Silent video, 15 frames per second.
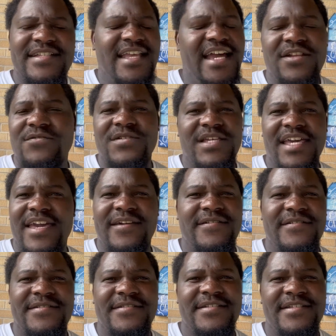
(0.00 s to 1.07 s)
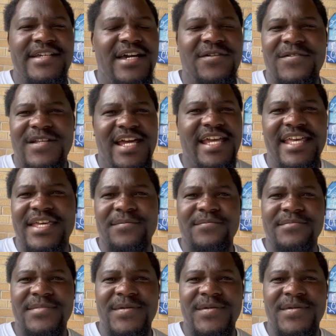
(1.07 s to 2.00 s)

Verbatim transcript: I don't care. I don't like him.